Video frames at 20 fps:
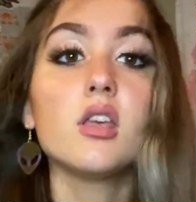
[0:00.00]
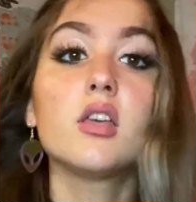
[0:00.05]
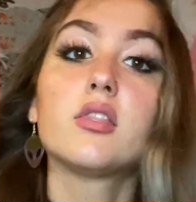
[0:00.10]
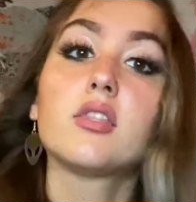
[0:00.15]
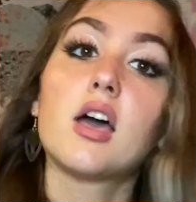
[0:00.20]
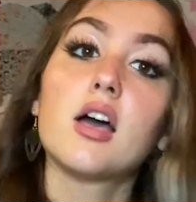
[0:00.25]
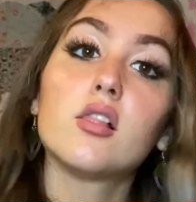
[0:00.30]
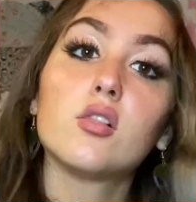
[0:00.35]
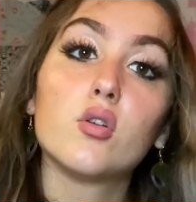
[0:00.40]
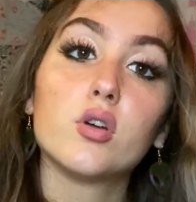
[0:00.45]

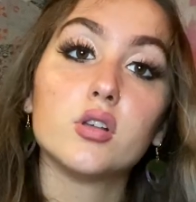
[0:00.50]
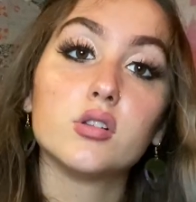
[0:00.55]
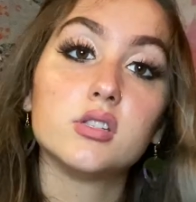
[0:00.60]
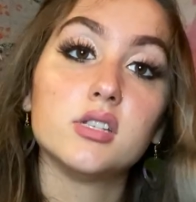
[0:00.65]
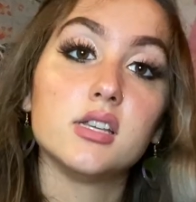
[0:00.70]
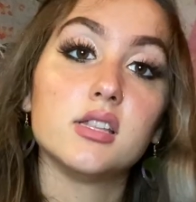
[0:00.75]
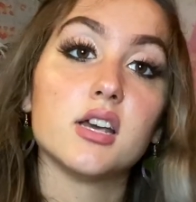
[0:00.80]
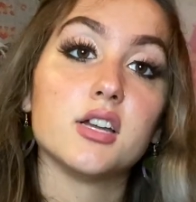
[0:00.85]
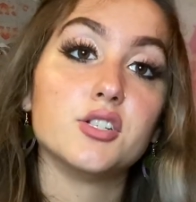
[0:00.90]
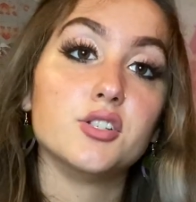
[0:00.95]
That
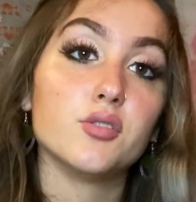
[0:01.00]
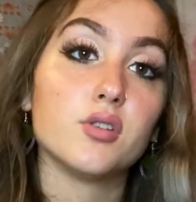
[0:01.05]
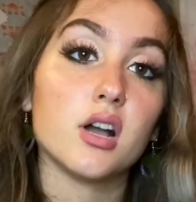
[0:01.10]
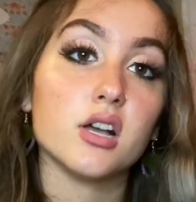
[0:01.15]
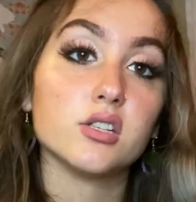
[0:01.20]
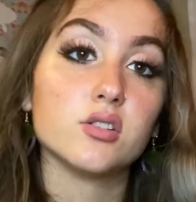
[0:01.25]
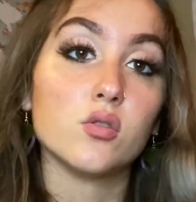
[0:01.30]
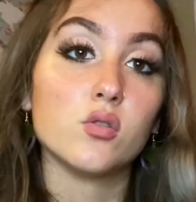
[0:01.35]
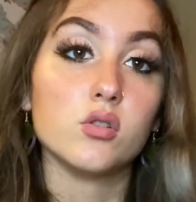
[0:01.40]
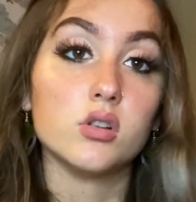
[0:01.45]
loyalty that you
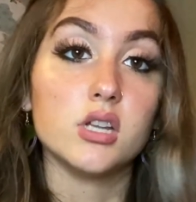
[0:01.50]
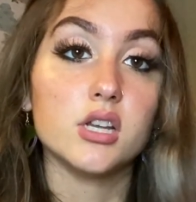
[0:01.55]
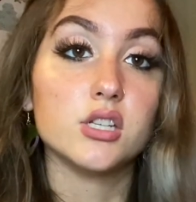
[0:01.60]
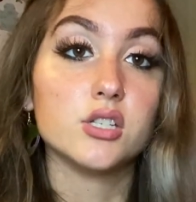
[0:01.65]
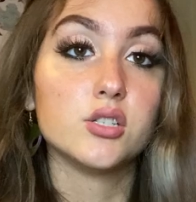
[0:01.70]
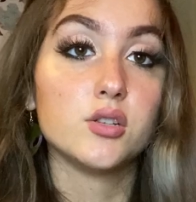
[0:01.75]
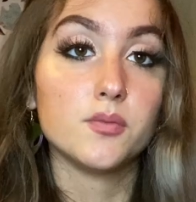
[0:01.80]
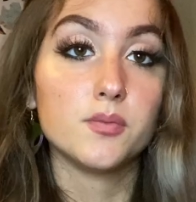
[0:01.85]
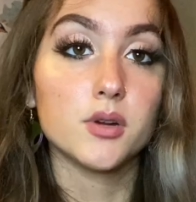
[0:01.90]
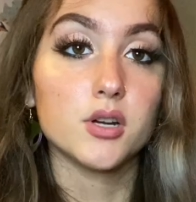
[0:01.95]
guys hold is
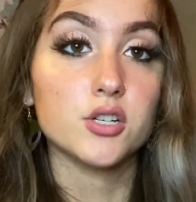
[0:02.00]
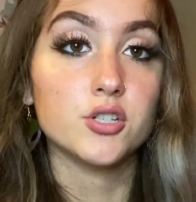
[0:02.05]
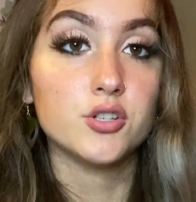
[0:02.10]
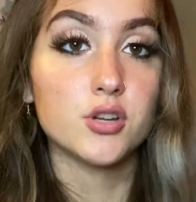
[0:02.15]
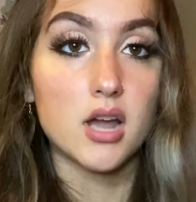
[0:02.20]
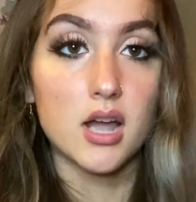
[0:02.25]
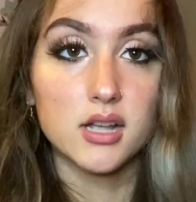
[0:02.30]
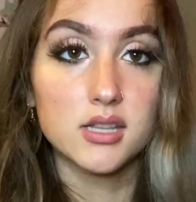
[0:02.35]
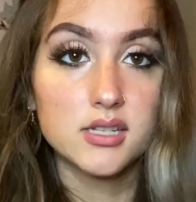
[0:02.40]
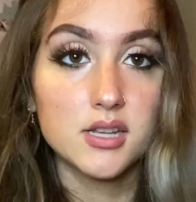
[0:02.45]
super
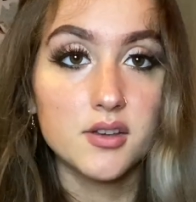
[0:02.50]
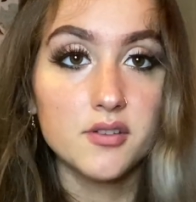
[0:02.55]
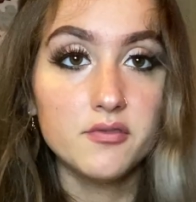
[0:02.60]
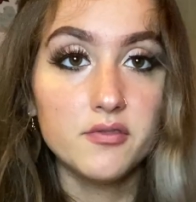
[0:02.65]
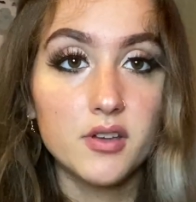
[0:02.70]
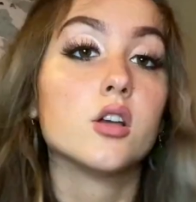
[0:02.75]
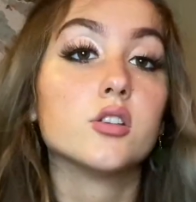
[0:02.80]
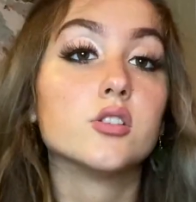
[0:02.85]
attractive.